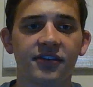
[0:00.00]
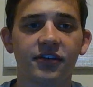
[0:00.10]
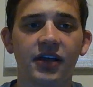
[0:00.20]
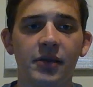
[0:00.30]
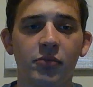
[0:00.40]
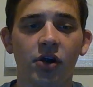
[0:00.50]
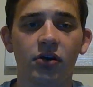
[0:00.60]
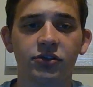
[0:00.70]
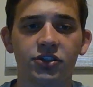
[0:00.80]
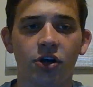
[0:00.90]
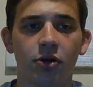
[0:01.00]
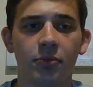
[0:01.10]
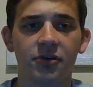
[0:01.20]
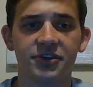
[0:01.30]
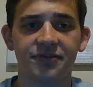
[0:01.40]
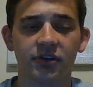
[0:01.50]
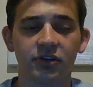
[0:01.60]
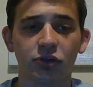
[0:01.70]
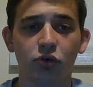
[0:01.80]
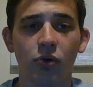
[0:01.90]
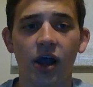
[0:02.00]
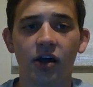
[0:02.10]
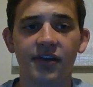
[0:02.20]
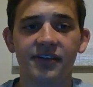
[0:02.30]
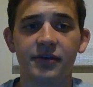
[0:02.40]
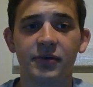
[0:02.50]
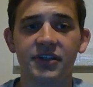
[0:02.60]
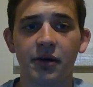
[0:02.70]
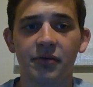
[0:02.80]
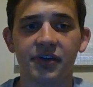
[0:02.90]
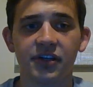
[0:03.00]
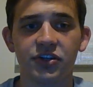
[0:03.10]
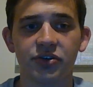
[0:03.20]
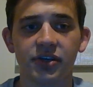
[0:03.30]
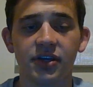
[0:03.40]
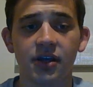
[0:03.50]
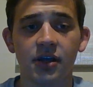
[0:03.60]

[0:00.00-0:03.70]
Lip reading: still had Mario Chalmers for a little while because he went down with an injury.